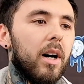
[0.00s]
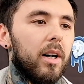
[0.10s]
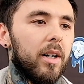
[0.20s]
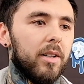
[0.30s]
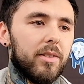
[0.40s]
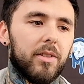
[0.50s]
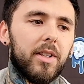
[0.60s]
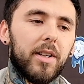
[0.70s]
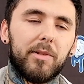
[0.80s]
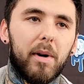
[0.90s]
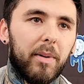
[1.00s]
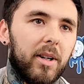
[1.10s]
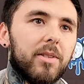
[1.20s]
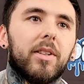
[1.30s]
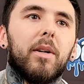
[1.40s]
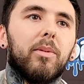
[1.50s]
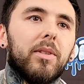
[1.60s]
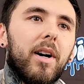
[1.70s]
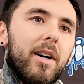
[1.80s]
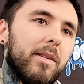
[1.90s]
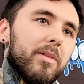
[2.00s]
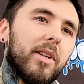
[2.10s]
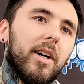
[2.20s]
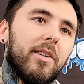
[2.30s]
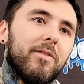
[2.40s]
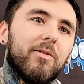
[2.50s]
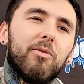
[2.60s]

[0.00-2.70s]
Uh, so he tattooed my parents a couple times, and that